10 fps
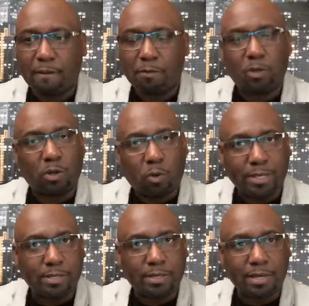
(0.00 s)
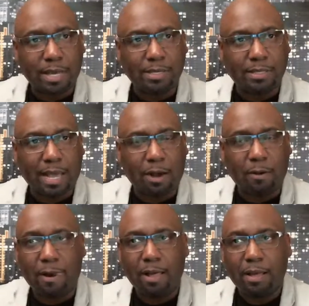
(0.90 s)
So the question is now,
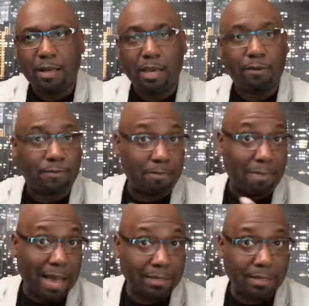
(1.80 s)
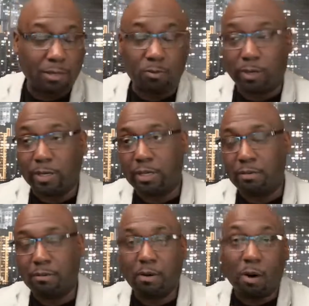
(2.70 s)
if the mask is working,
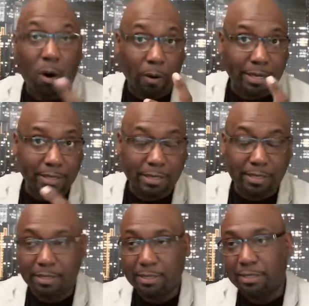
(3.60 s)
or is it?